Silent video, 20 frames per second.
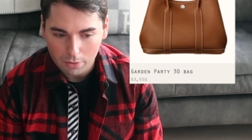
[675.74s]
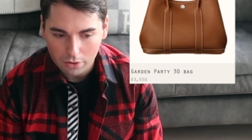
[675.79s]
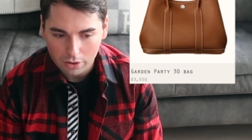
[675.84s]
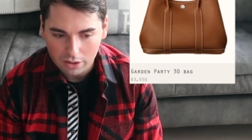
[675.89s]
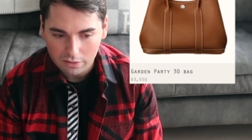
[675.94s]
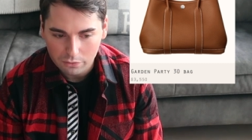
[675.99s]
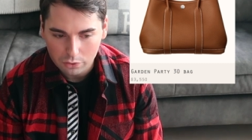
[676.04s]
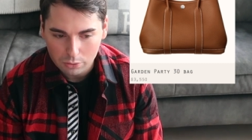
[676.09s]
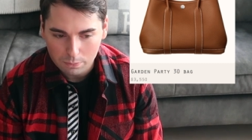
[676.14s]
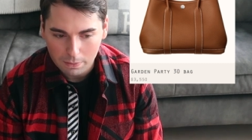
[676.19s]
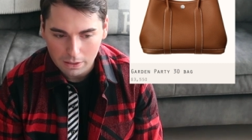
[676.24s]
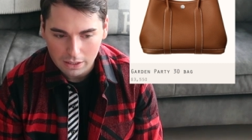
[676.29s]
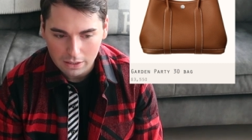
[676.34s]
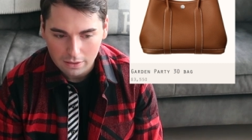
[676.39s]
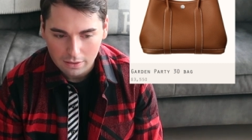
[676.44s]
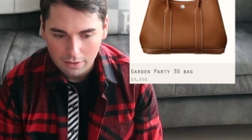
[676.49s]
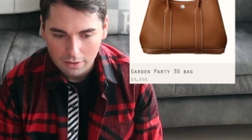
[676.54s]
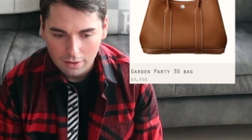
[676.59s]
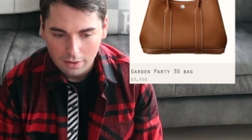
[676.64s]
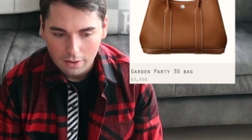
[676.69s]
Party would
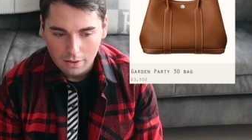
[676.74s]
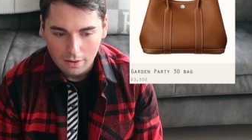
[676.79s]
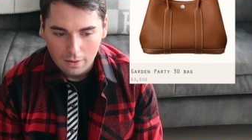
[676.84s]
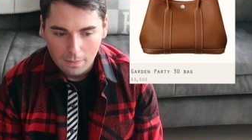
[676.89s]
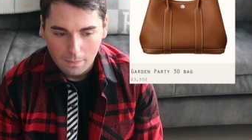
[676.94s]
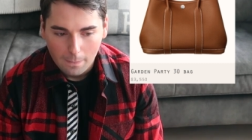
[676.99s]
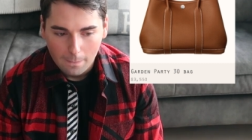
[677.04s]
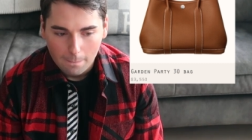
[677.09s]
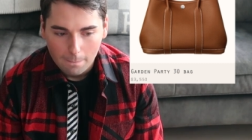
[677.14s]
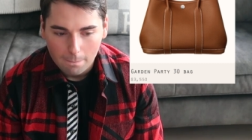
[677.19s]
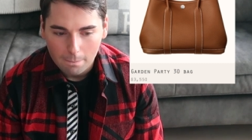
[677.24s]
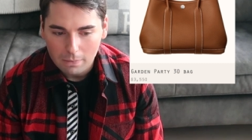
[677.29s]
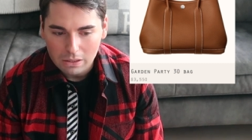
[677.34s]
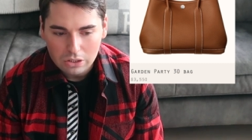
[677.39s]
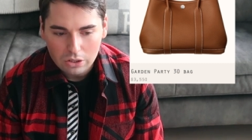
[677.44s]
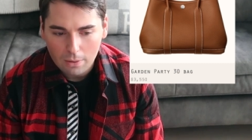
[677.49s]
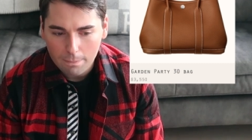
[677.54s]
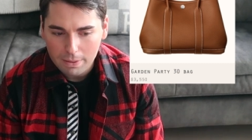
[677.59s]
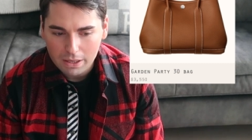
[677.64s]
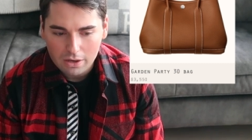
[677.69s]
be.
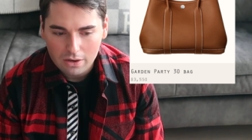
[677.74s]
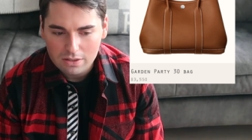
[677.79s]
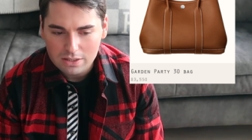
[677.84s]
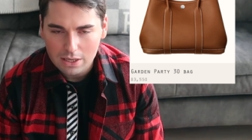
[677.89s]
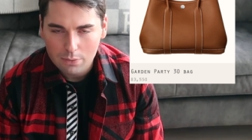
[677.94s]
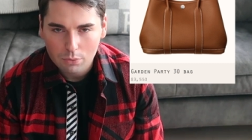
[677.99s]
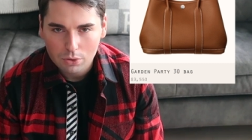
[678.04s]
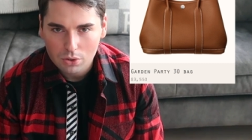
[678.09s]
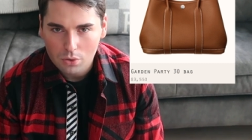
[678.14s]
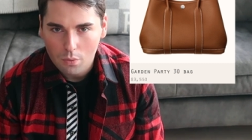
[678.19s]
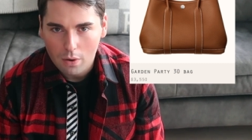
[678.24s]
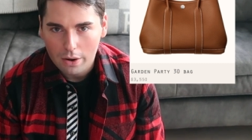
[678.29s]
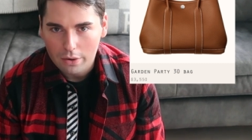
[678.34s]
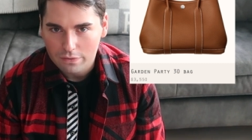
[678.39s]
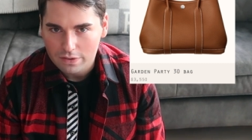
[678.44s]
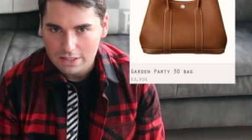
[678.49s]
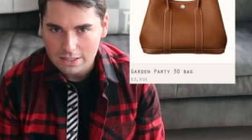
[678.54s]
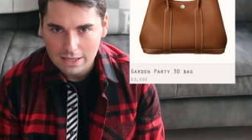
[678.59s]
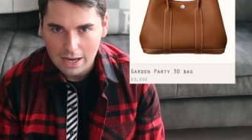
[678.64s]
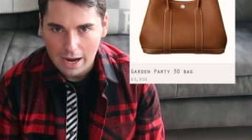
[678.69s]
Not because it would go out of
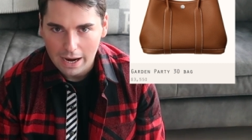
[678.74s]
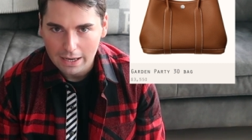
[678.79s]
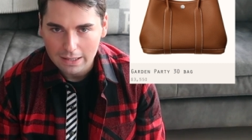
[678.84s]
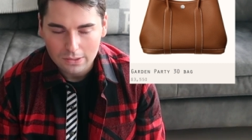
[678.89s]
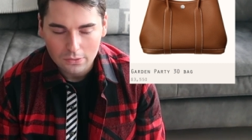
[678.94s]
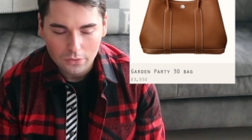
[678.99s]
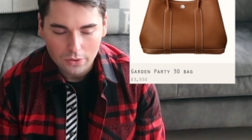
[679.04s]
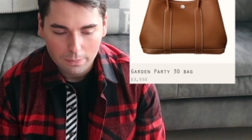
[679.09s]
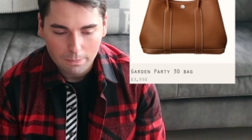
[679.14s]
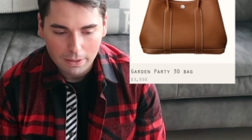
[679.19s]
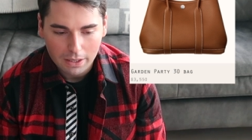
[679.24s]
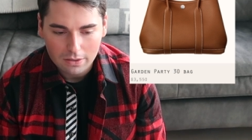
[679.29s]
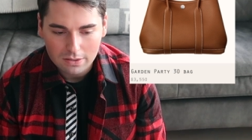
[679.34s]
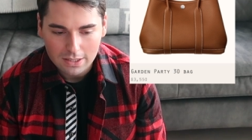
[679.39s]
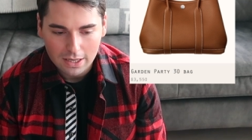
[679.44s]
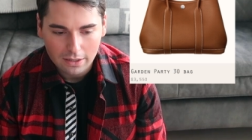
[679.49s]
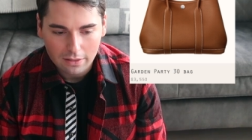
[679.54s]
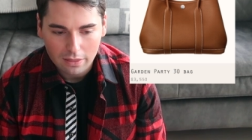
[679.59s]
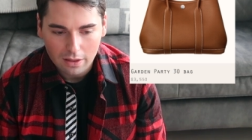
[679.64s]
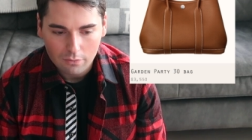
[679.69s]
style or because
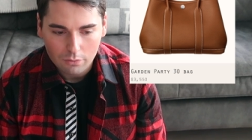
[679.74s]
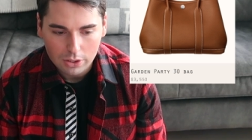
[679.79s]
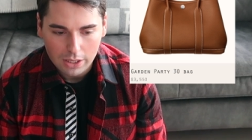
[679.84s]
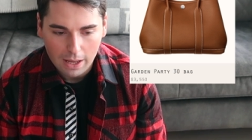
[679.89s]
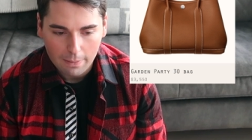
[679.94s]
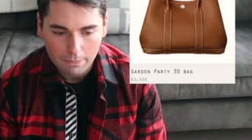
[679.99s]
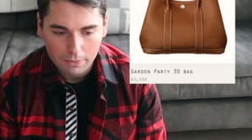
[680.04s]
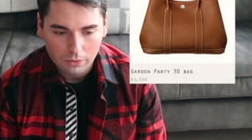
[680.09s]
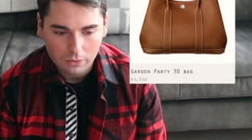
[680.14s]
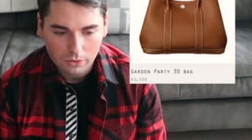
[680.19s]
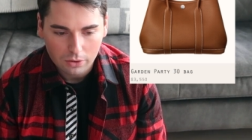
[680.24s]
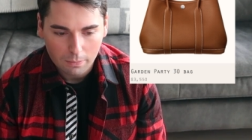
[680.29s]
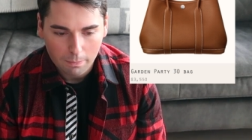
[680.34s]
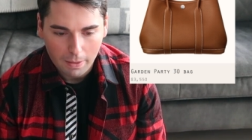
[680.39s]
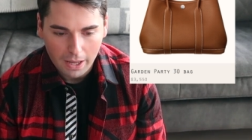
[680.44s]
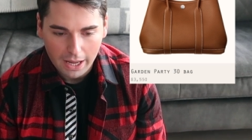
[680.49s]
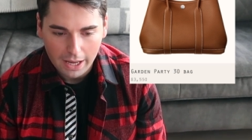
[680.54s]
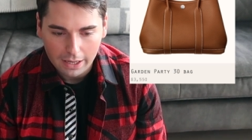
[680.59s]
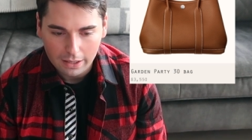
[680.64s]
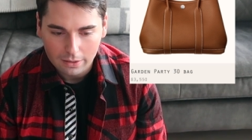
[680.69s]
anything would happen to the
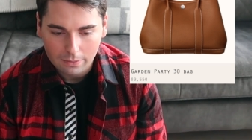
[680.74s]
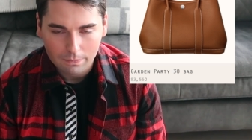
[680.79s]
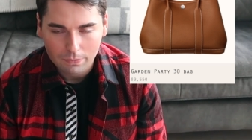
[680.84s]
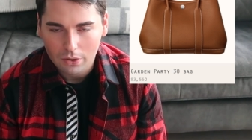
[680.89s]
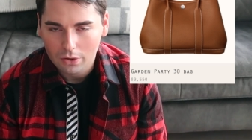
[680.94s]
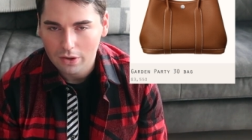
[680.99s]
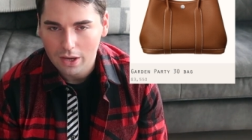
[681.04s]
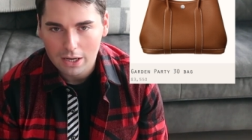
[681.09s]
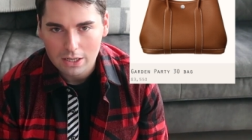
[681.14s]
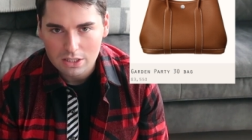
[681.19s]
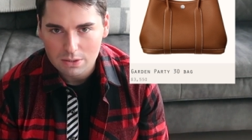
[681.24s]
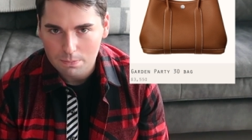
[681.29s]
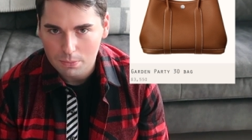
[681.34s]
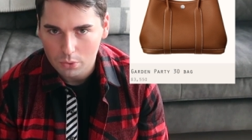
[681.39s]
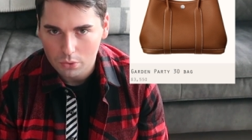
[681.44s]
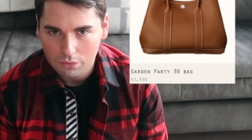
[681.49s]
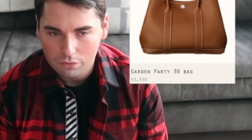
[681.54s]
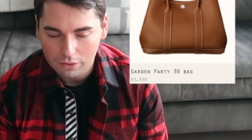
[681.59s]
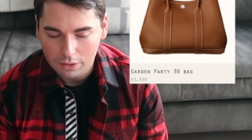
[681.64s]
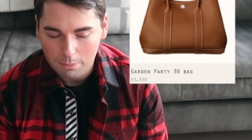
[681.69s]
bag. Again, it's
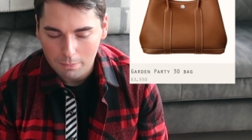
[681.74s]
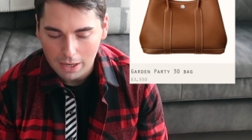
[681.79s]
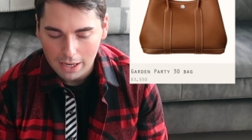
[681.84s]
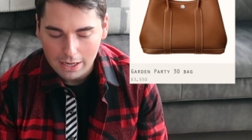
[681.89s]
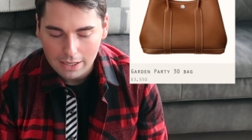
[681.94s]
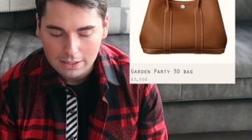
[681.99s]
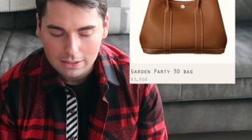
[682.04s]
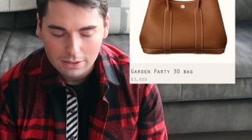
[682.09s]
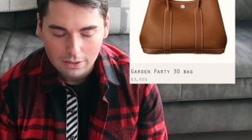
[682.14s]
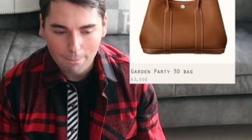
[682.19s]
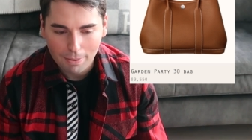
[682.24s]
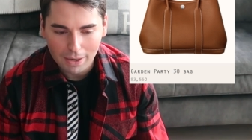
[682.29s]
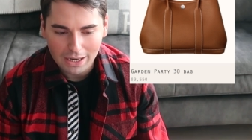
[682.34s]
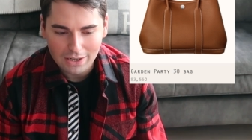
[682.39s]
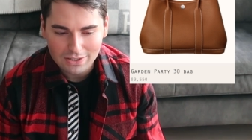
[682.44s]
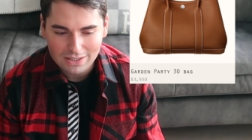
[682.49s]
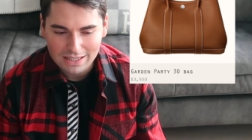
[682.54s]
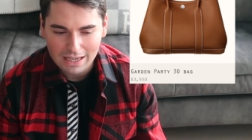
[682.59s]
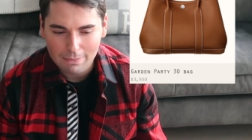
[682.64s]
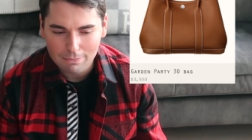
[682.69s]
beautifully made, but at the
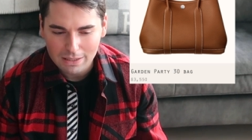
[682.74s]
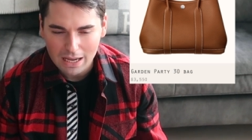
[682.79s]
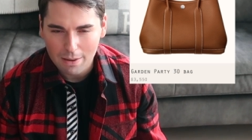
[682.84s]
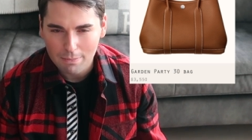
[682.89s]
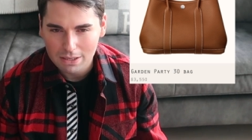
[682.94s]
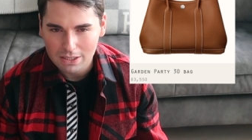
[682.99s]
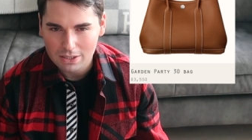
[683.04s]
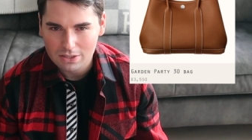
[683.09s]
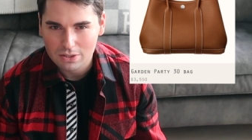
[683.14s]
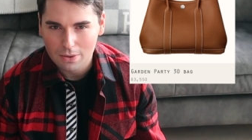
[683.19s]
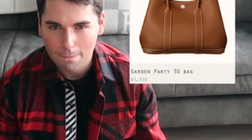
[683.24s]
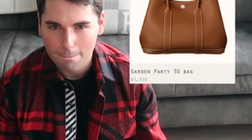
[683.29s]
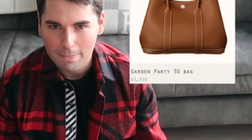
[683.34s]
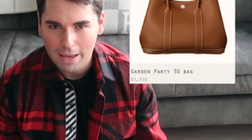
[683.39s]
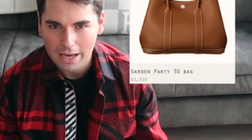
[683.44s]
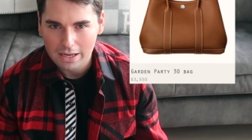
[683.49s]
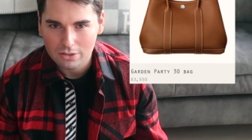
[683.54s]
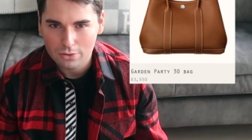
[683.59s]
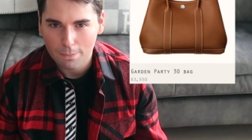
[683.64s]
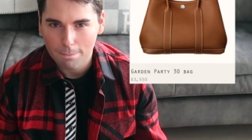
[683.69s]
same time, it doesn't
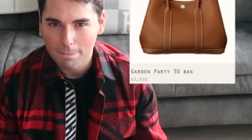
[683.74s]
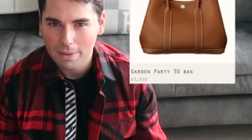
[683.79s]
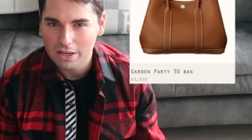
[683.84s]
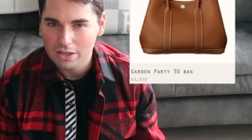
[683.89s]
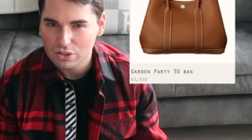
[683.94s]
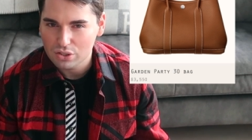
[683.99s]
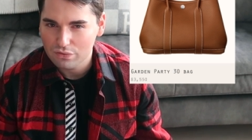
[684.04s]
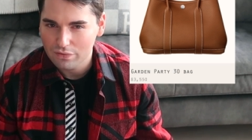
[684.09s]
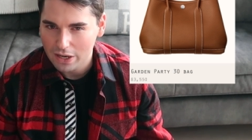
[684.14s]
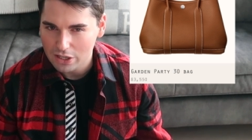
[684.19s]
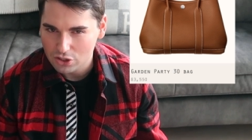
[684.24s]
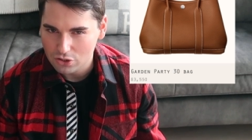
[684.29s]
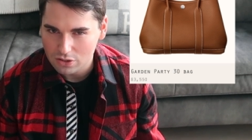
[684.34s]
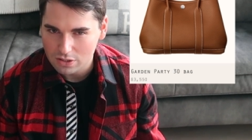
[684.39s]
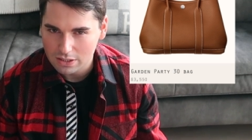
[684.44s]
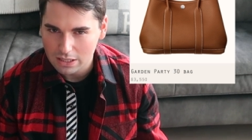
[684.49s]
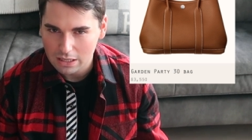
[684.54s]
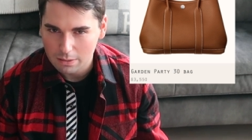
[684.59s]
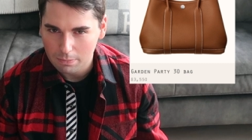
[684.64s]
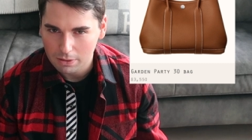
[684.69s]
make the biggest fashion
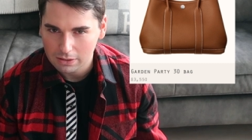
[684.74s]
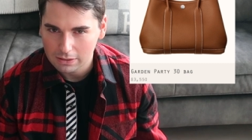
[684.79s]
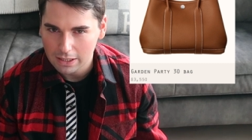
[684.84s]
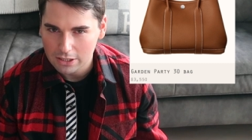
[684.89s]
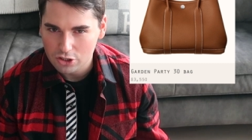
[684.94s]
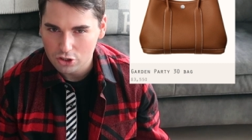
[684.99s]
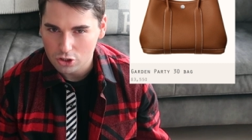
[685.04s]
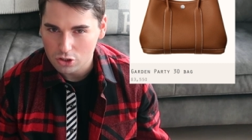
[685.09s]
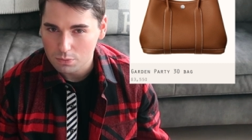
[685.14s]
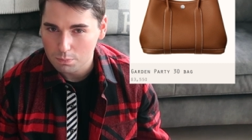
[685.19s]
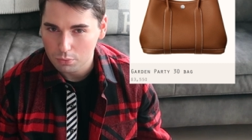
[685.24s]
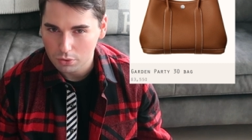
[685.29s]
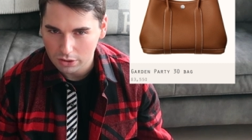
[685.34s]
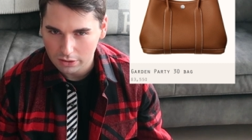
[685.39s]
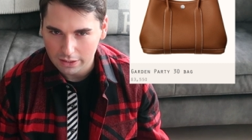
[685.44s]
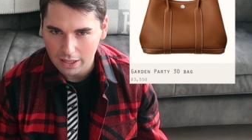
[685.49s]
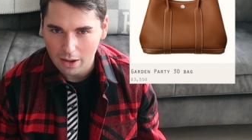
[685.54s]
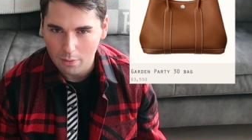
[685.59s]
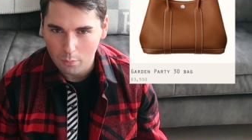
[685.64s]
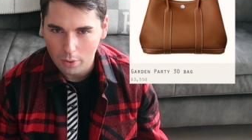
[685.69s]
statement, let's just put it
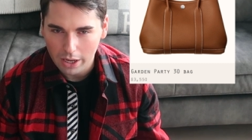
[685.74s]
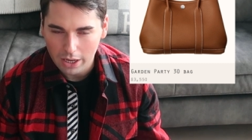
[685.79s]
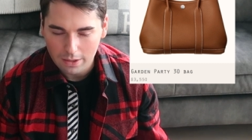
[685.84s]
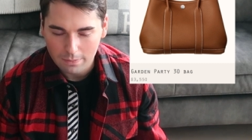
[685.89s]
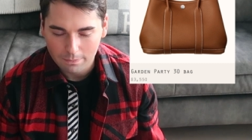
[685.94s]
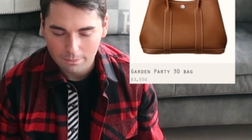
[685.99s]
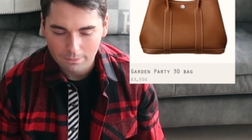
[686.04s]
that way.